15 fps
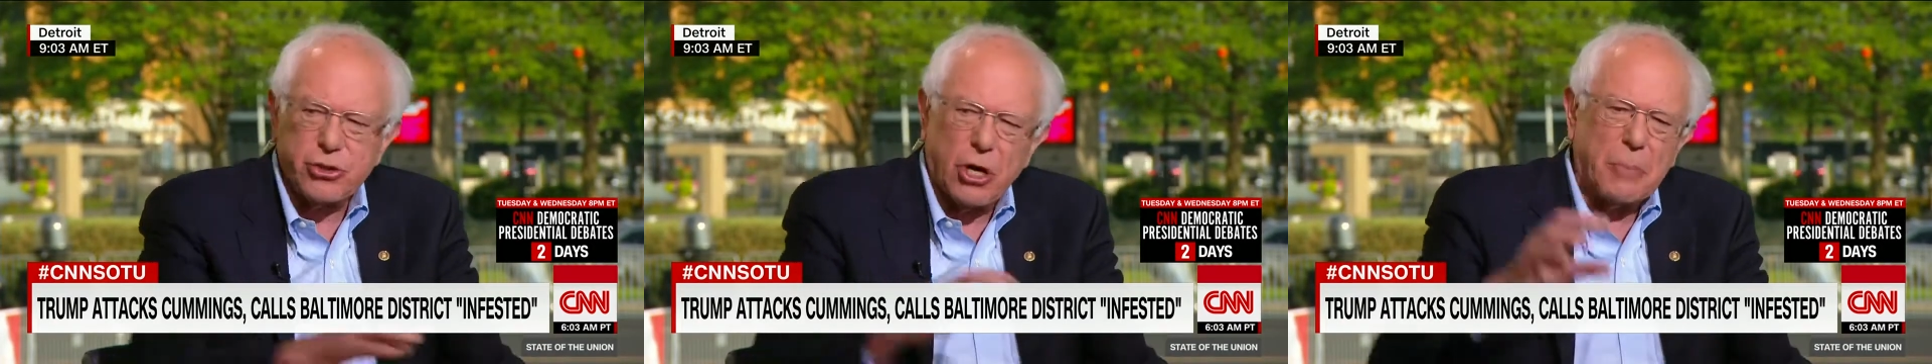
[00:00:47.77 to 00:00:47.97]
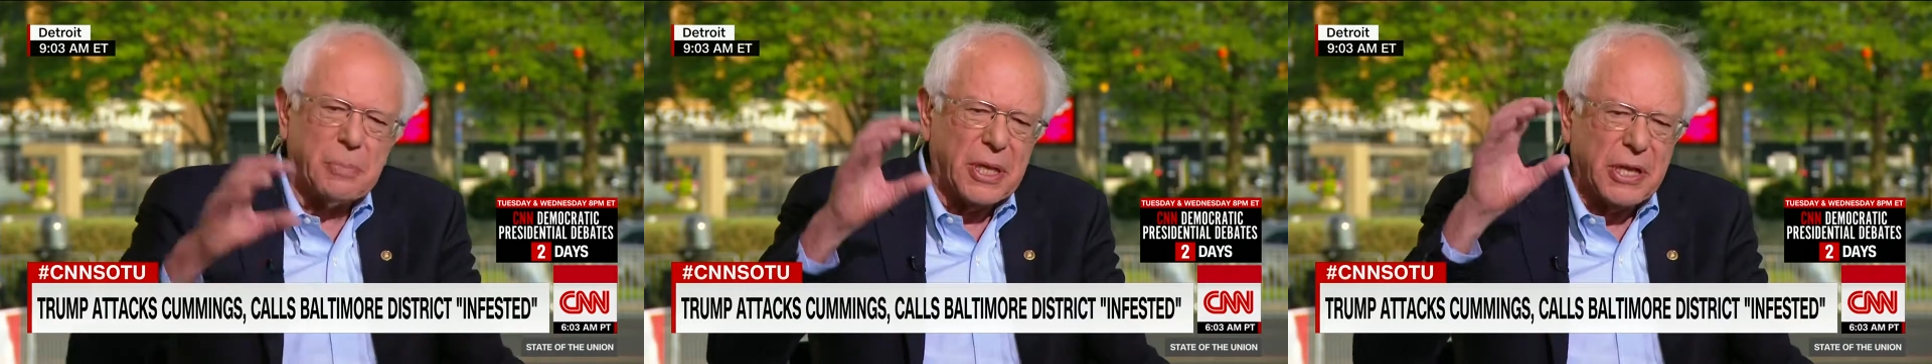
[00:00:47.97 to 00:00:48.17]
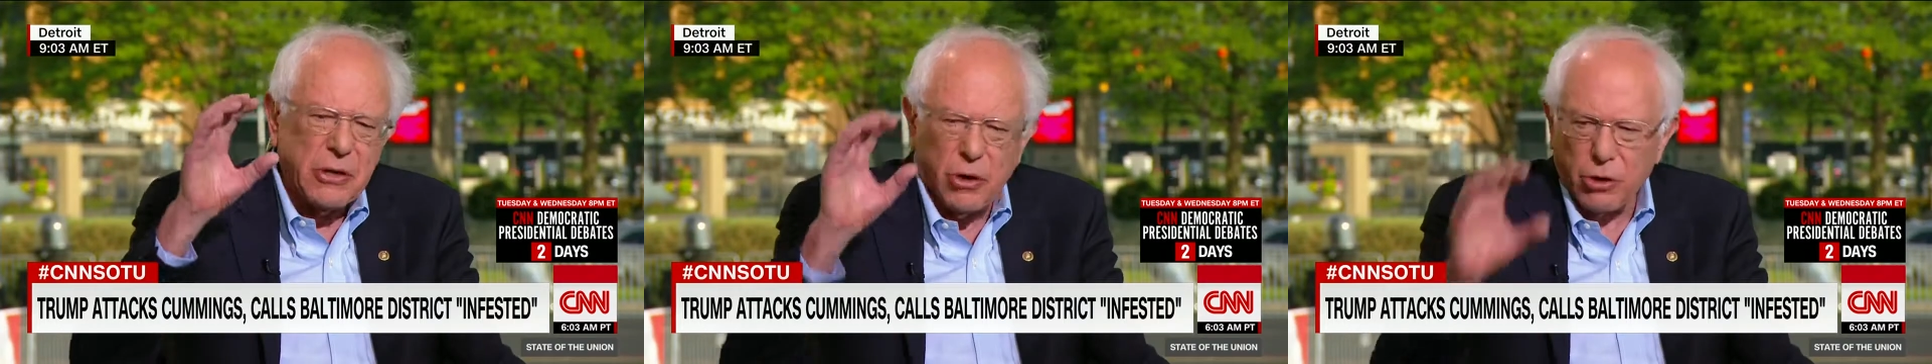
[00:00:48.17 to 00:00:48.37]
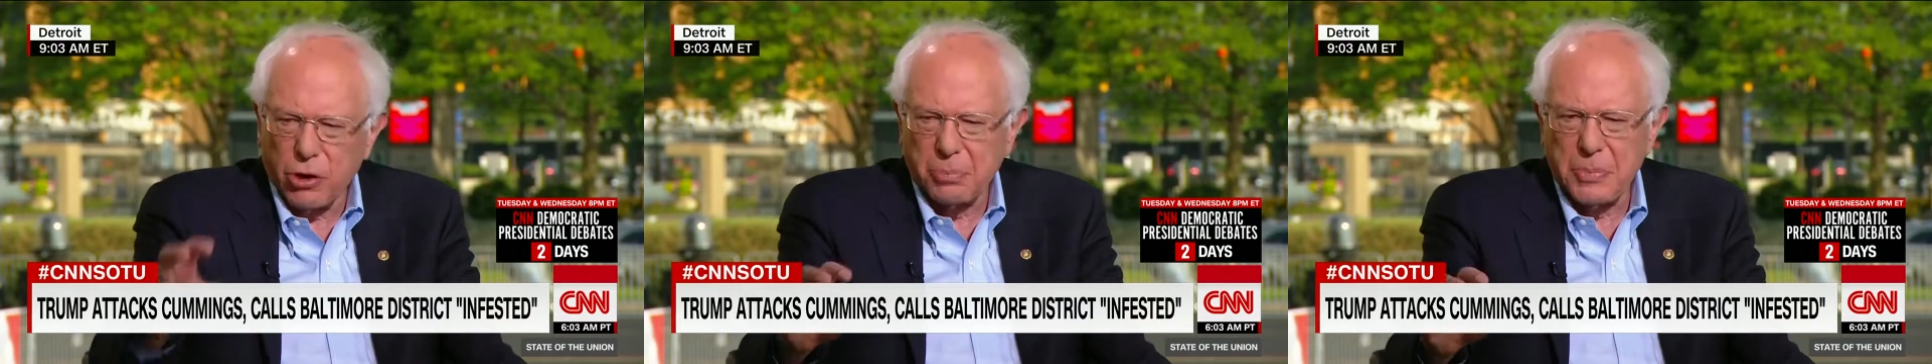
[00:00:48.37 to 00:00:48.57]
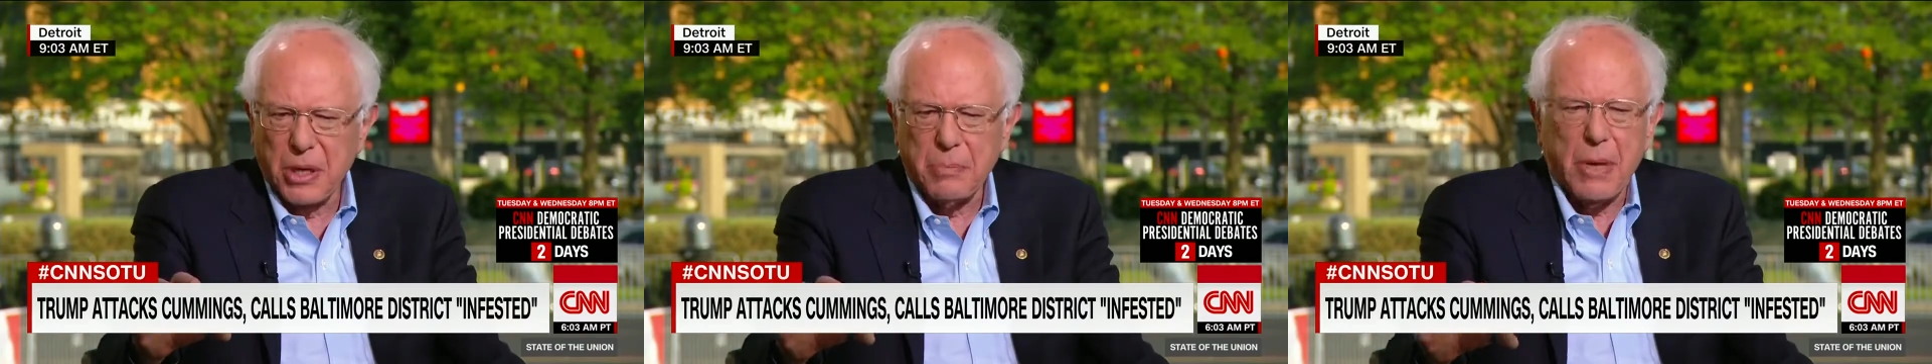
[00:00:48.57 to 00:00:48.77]
they're struggling in
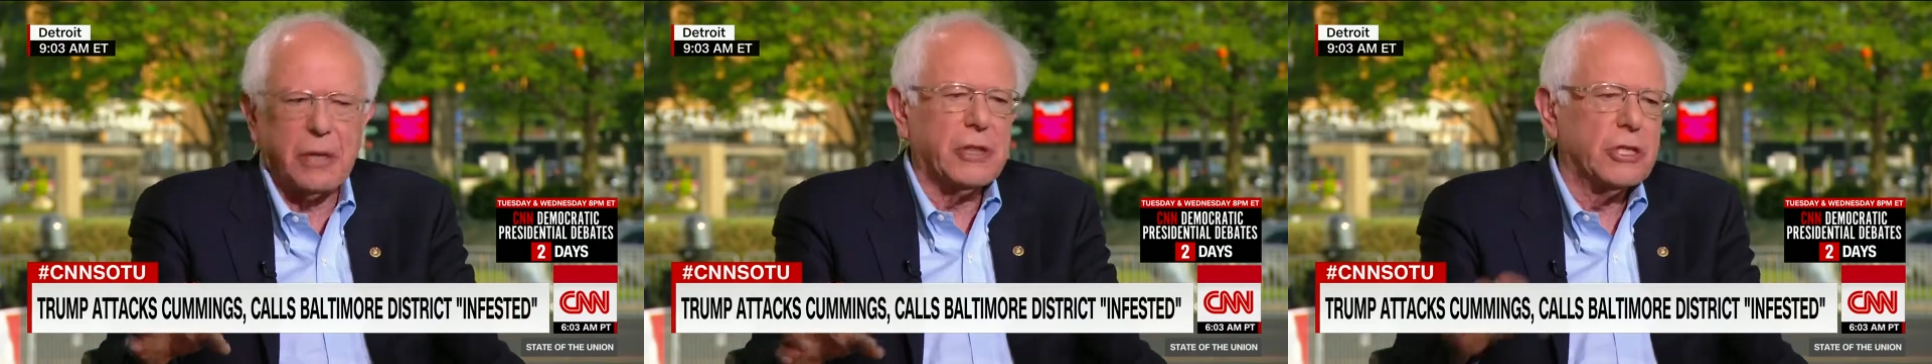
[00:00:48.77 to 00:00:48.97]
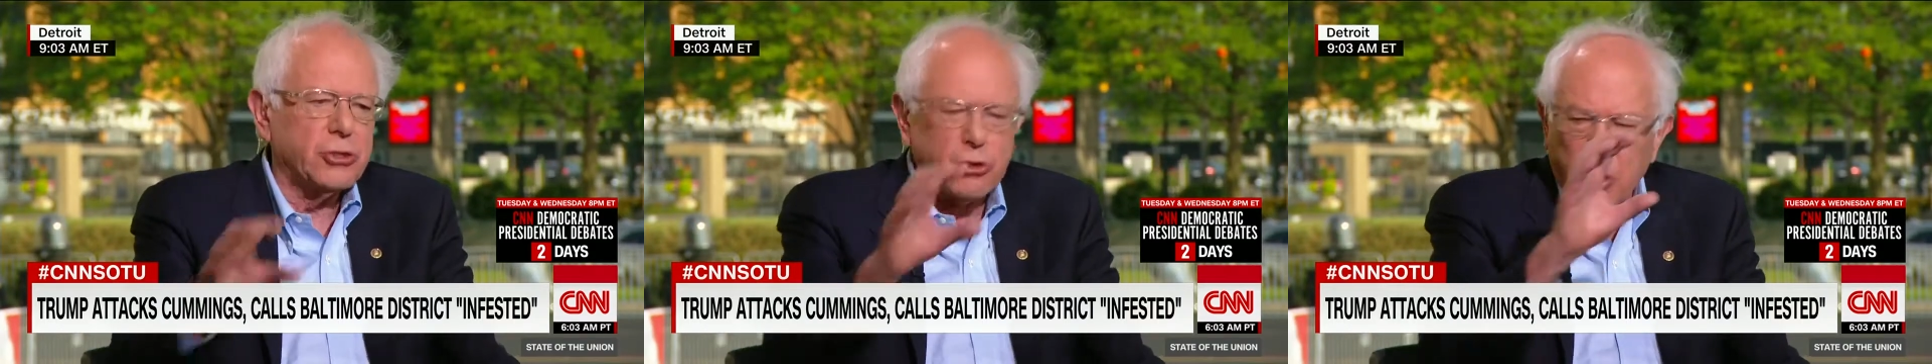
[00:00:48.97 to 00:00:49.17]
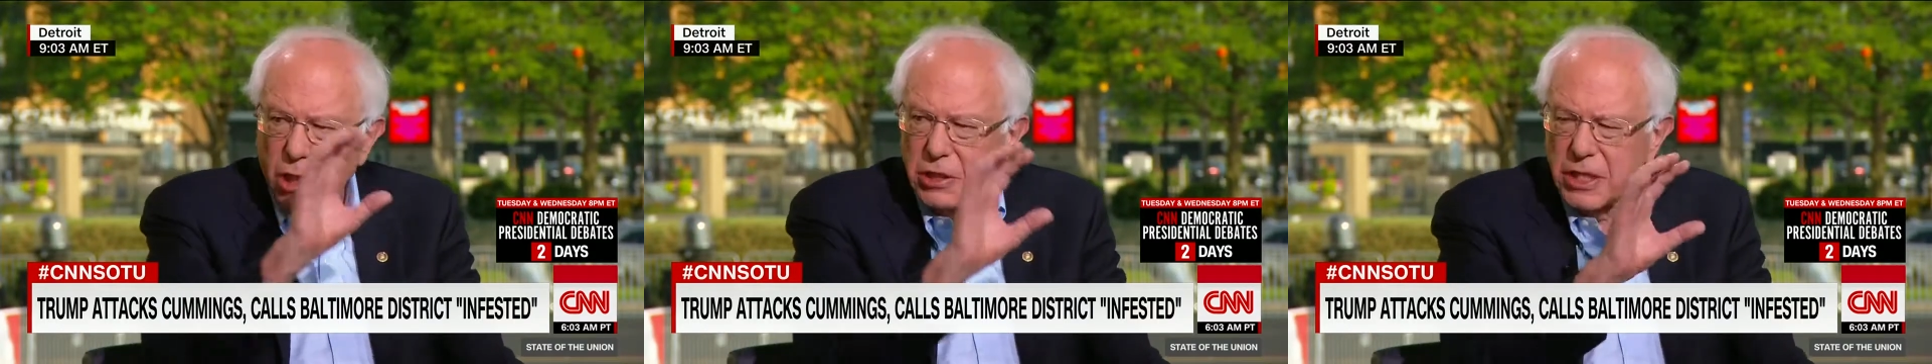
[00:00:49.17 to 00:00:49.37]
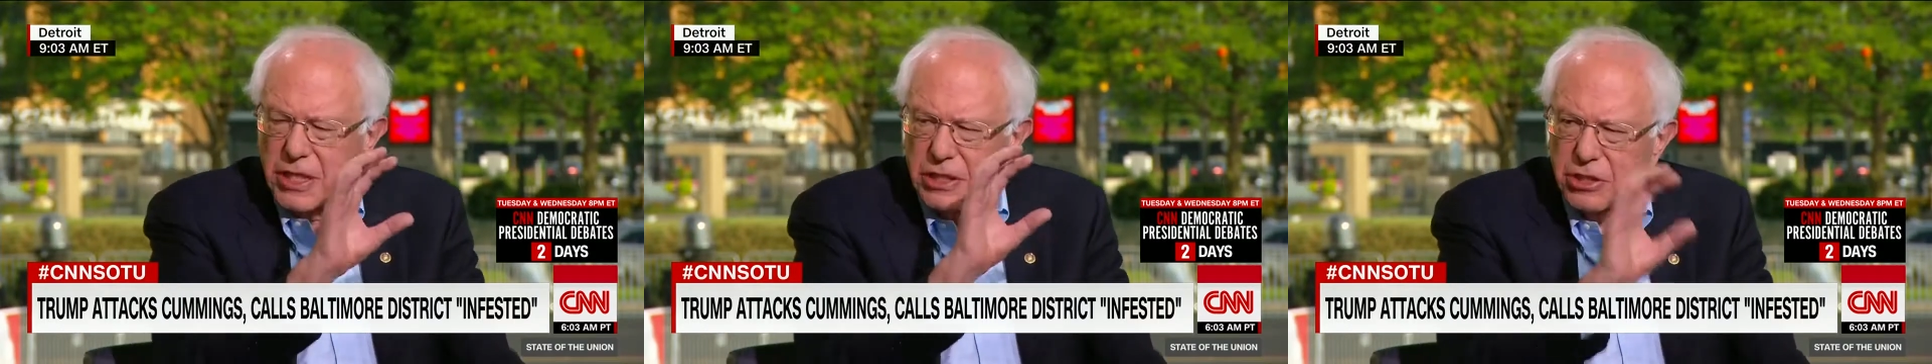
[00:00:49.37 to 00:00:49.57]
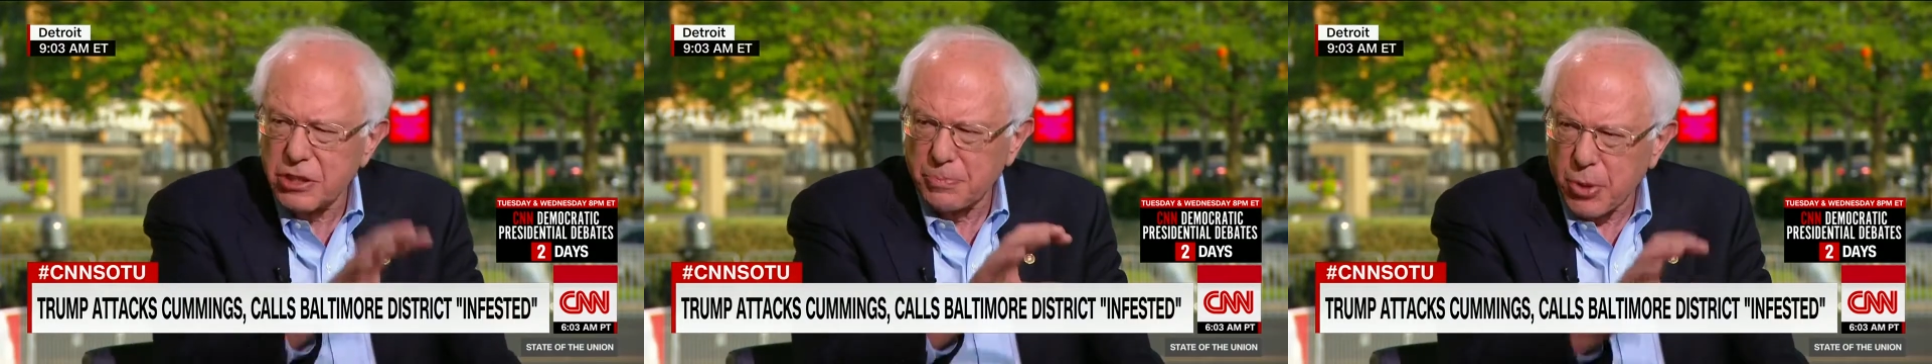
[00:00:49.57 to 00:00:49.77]
urban America, they're
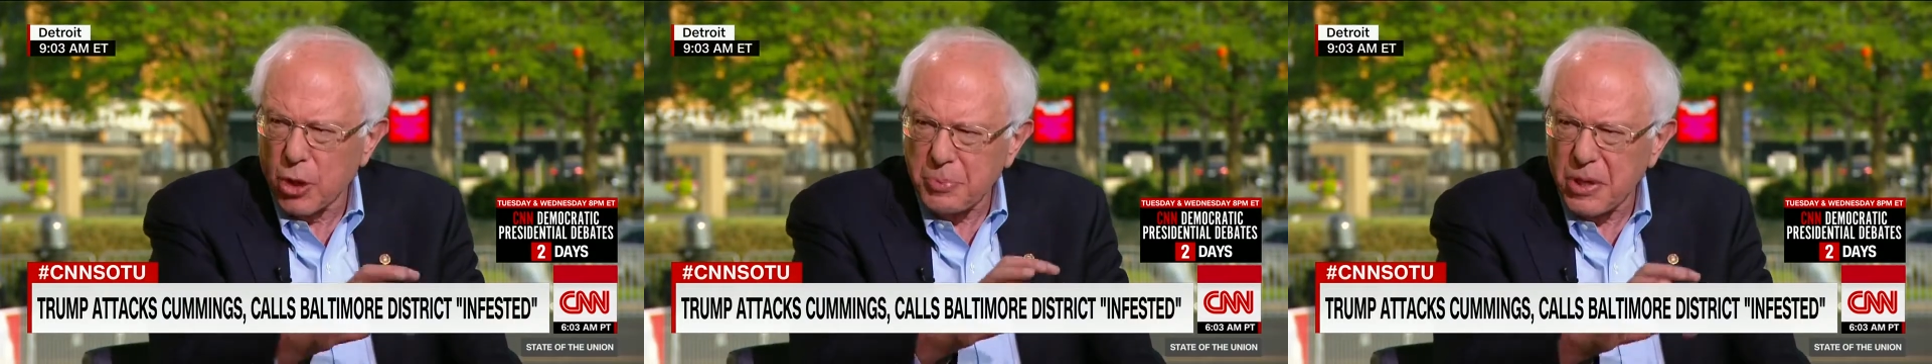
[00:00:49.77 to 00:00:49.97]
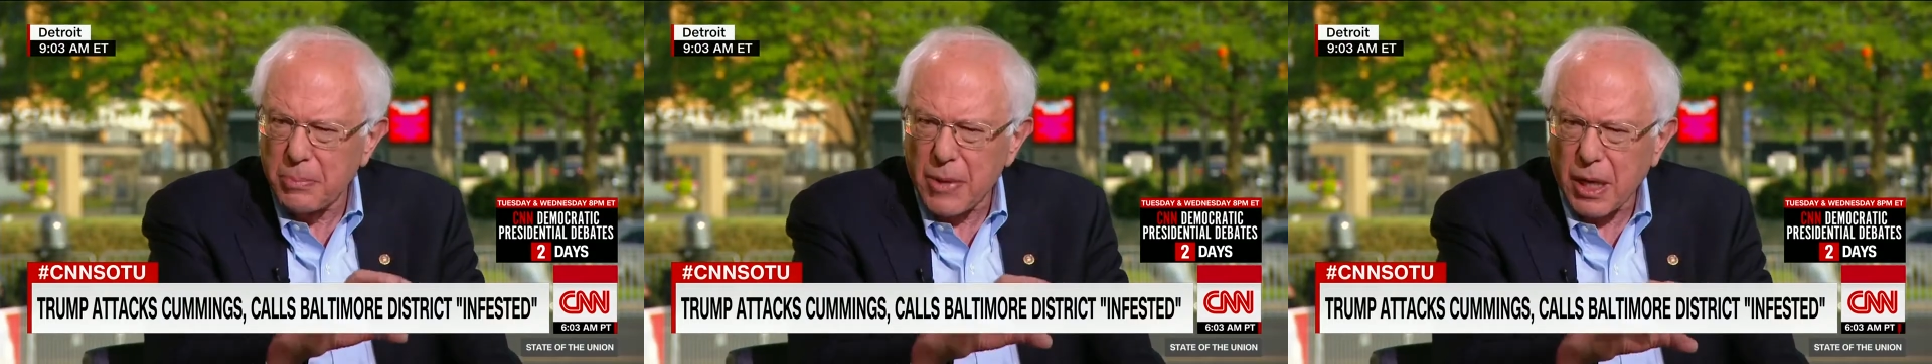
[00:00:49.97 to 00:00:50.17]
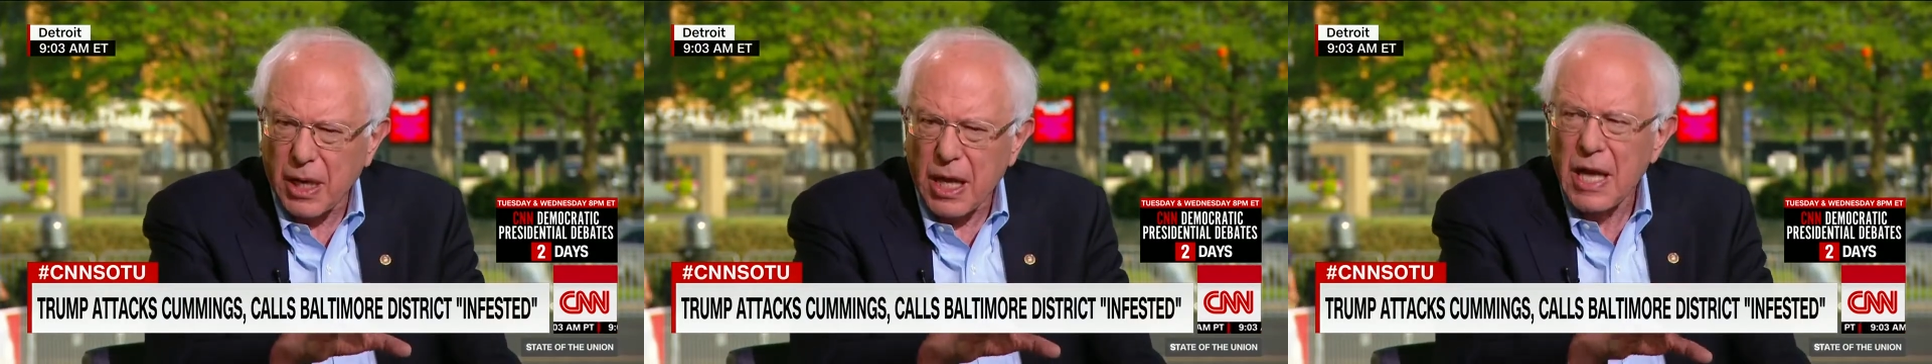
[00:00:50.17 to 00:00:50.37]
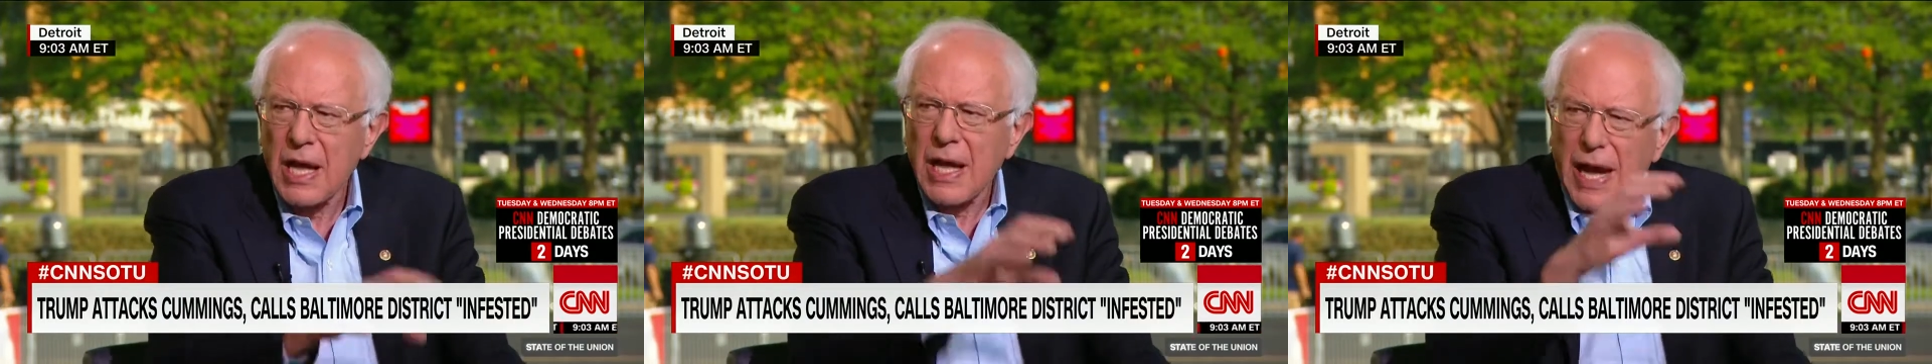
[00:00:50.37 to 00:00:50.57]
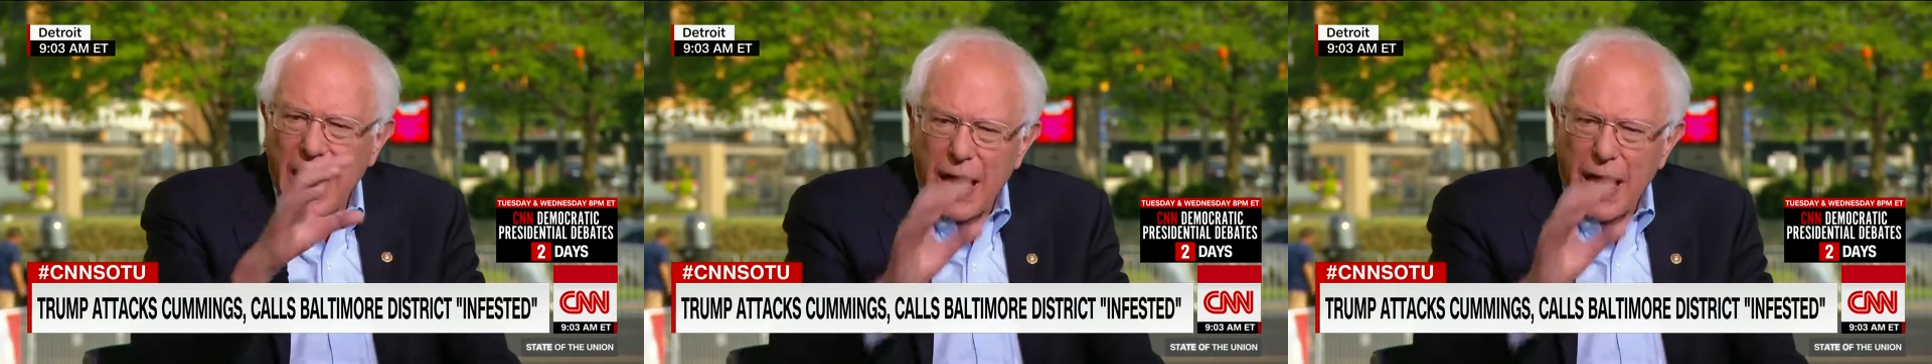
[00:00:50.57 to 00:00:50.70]
struggling in suburban America.